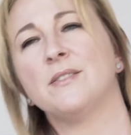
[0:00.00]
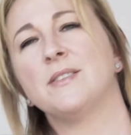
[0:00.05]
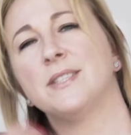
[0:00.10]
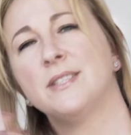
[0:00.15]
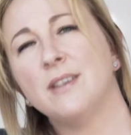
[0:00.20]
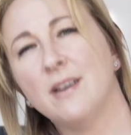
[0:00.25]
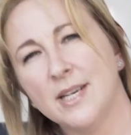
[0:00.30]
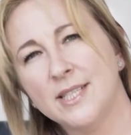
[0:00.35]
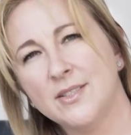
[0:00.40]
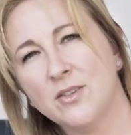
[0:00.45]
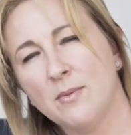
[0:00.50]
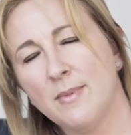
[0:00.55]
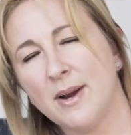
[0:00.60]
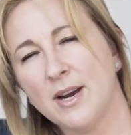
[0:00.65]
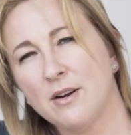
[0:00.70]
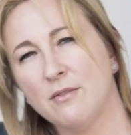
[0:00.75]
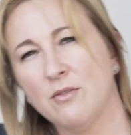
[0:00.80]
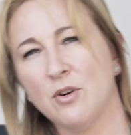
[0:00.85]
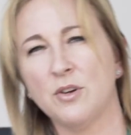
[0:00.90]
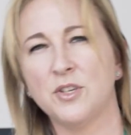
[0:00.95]
on the size of your
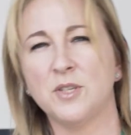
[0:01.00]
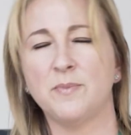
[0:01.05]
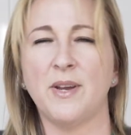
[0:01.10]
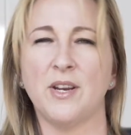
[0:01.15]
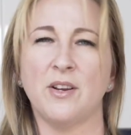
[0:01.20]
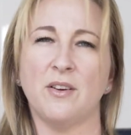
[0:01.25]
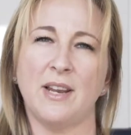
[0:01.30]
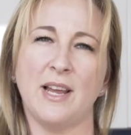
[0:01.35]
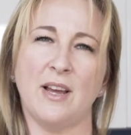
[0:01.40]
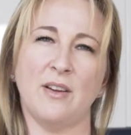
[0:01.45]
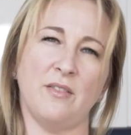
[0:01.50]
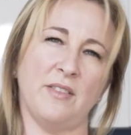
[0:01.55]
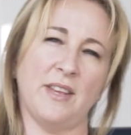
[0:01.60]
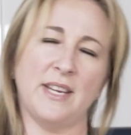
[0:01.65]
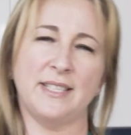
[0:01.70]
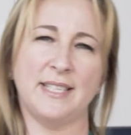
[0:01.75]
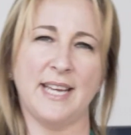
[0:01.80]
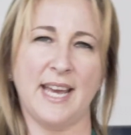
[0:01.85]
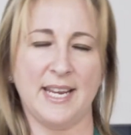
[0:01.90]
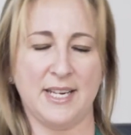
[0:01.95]
macaron, depending on how long they
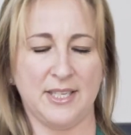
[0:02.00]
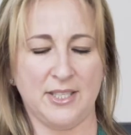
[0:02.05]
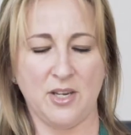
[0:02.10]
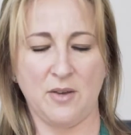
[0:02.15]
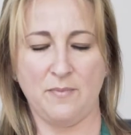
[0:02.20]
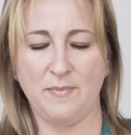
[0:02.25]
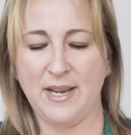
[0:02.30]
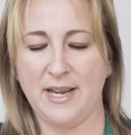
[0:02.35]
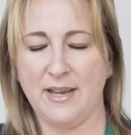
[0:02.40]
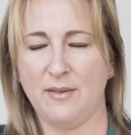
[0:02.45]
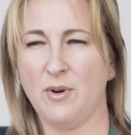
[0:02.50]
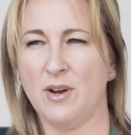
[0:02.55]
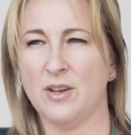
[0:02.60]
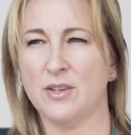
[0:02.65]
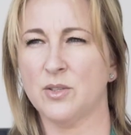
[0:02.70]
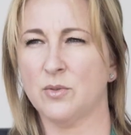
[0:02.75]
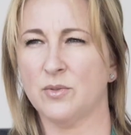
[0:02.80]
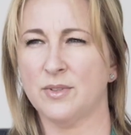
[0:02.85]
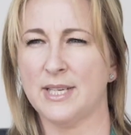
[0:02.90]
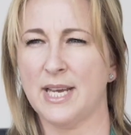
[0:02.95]
take. So bigger
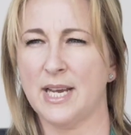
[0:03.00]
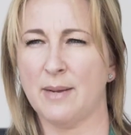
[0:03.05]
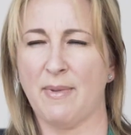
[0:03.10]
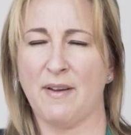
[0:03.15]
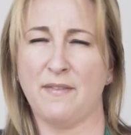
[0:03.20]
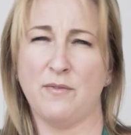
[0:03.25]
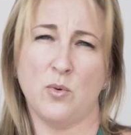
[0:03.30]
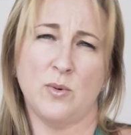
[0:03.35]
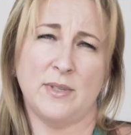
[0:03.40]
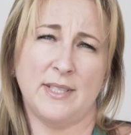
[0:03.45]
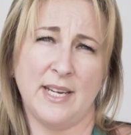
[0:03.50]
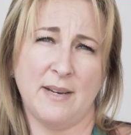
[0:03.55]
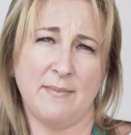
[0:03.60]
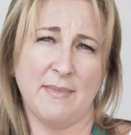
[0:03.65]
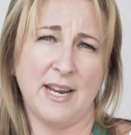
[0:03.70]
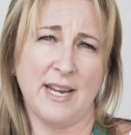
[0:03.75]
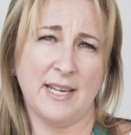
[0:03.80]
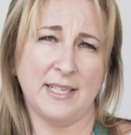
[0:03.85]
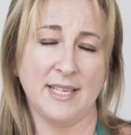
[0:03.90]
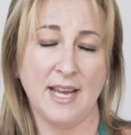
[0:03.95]
ones will take about 14
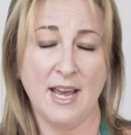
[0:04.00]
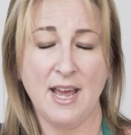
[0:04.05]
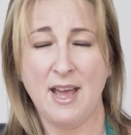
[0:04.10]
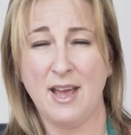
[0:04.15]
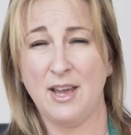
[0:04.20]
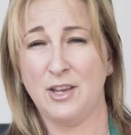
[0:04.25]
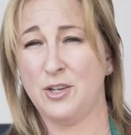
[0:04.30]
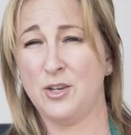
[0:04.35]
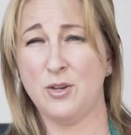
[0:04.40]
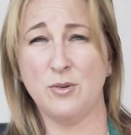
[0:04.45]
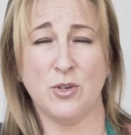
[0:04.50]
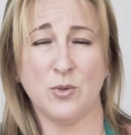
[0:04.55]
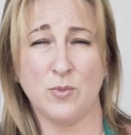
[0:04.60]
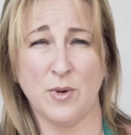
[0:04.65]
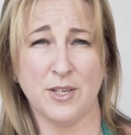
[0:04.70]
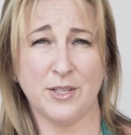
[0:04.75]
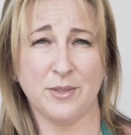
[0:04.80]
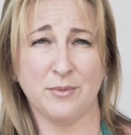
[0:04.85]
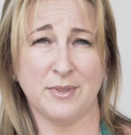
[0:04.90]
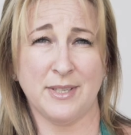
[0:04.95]
minutes, huge
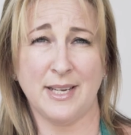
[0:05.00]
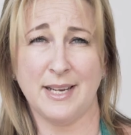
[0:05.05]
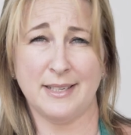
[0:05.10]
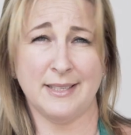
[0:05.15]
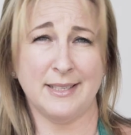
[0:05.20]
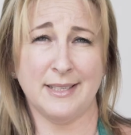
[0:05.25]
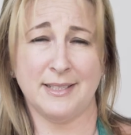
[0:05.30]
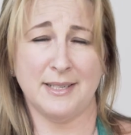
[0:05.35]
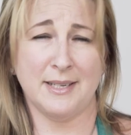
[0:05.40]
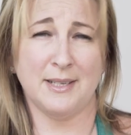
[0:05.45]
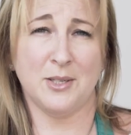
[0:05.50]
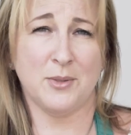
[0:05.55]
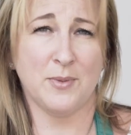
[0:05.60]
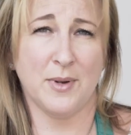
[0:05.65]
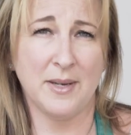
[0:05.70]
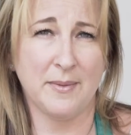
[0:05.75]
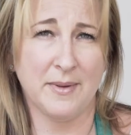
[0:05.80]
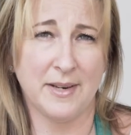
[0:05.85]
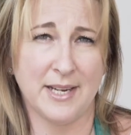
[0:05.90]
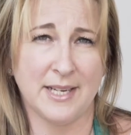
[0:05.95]
ones will take 16 to
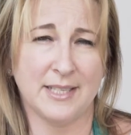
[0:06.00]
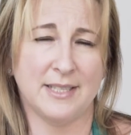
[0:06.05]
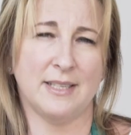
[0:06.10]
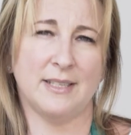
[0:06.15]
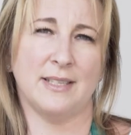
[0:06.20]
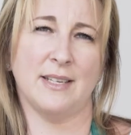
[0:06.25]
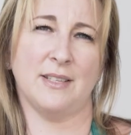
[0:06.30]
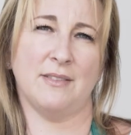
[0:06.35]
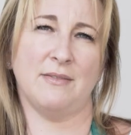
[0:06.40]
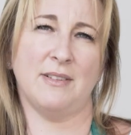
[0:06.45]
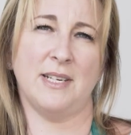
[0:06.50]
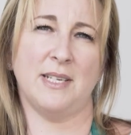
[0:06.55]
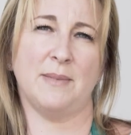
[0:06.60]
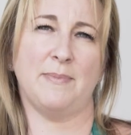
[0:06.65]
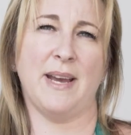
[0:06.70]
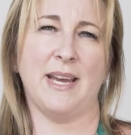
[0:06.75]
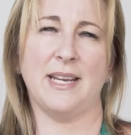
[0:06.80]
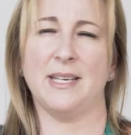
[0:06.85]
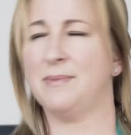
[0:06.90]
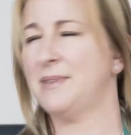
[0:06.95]
20 minutes. It does really
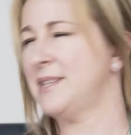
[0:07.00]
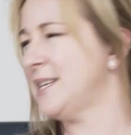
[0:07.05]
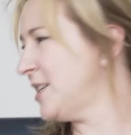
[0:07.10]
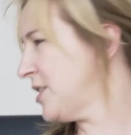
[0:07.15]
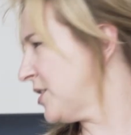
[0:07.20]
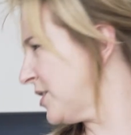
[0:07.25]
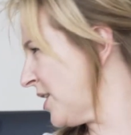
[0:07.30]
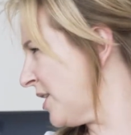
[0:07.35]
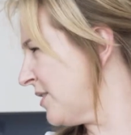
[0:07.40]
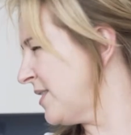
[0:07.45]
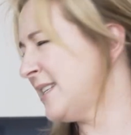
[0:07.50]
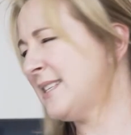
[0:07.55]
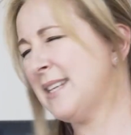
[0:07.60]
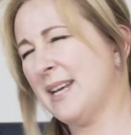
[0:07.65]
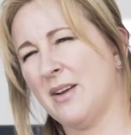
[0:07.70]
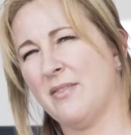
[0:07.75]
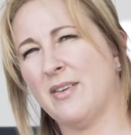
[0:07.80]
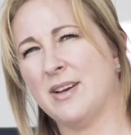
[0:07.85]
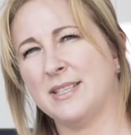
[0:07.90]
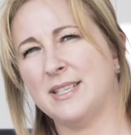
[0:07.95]
depend, but these should only
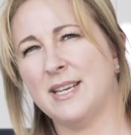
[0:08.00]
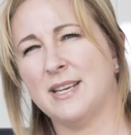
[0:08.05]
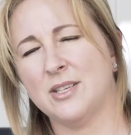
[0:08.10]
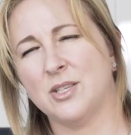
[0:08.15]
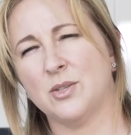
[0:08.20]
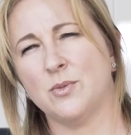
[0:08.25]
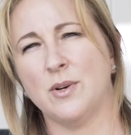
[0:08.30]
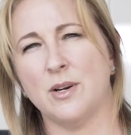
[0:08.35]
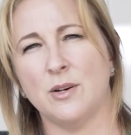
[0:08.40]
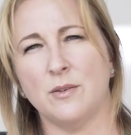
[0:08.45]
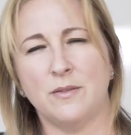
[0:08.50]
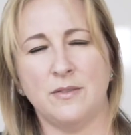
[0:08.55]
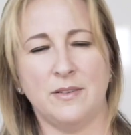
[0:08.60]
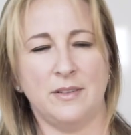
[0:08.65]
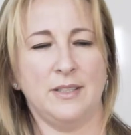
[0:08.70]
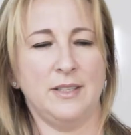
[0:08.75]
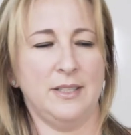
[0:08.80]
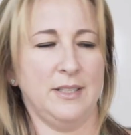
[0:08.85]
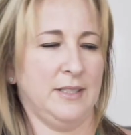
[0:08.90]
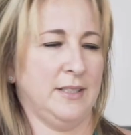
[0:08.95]
take about 10 to
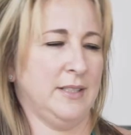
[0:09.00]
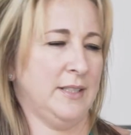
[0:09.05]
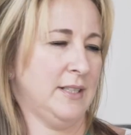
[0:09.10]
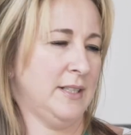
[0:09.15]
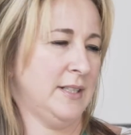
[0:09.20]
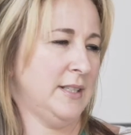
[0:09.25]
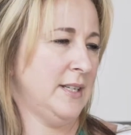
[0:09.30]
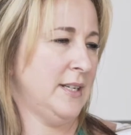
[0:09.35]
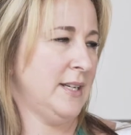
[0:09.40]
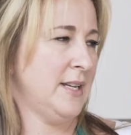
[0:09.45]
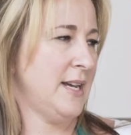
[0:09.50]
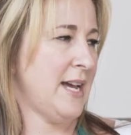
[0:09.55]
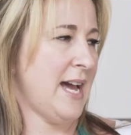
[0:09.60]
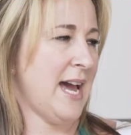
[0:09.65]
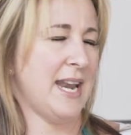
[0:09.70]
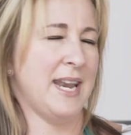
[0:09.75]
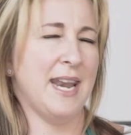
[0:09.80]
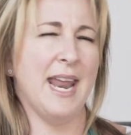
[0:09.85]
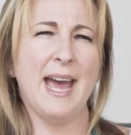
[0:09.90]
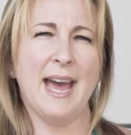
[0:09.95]
12.
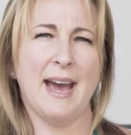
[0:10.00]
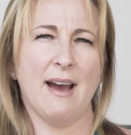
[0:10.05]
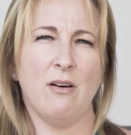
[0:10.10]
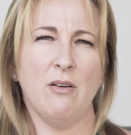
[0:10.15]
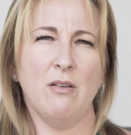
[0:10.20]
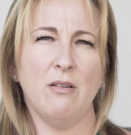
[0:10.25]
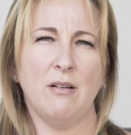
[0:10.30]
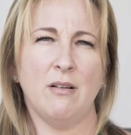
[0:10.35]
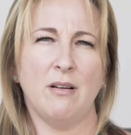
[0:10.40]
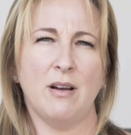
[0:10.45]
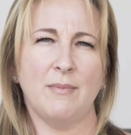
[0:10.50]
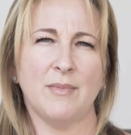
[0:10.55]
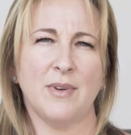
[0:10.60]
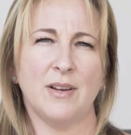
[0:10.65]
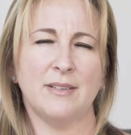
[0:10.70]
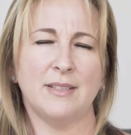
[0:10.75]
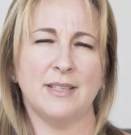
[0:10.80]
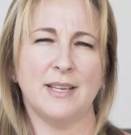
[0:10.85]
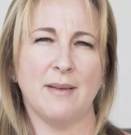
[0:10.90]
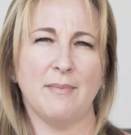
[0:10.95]
And now I'm
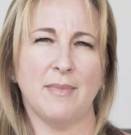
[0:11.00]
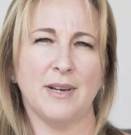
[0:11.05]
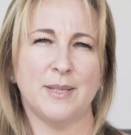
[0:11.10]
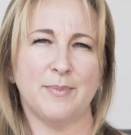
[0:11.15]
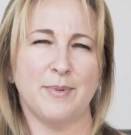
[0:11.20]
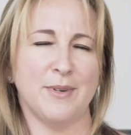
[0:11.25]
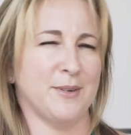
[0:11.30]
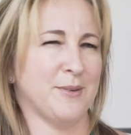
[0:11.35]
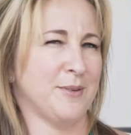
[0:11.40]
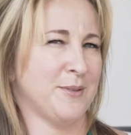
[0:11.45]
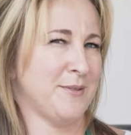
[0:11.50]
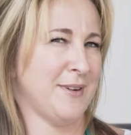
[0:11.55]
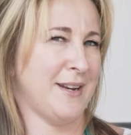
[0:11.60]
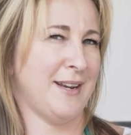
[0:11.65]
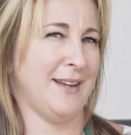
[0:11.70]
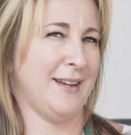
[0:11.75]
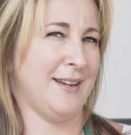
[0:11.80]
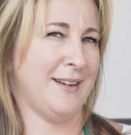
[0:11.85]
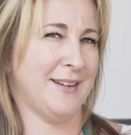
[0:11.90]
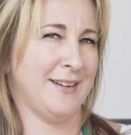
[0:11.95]
going to get my sprinkles
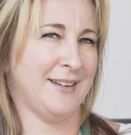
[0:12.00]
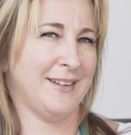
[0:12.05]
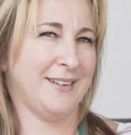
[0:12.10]
ready.